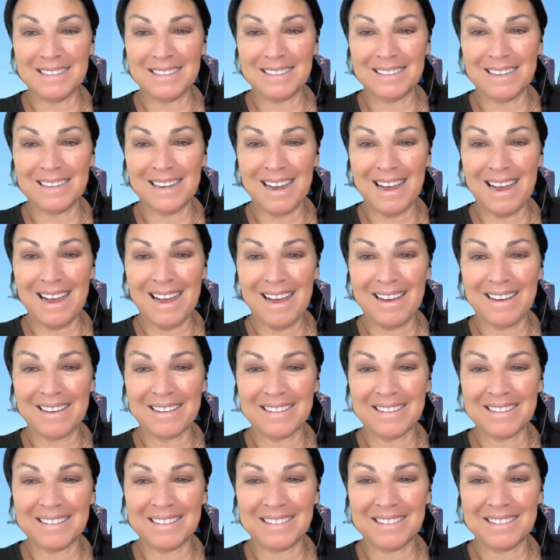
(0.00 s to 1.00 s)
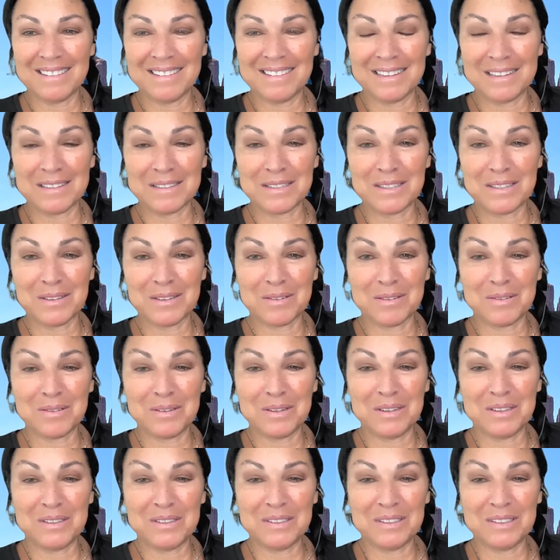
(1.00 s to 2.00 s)
Yeah, that's so
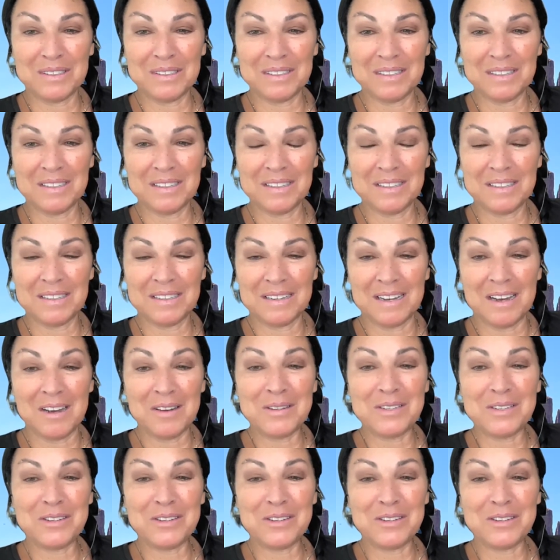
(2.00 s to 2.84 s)
cool. Oh, you're in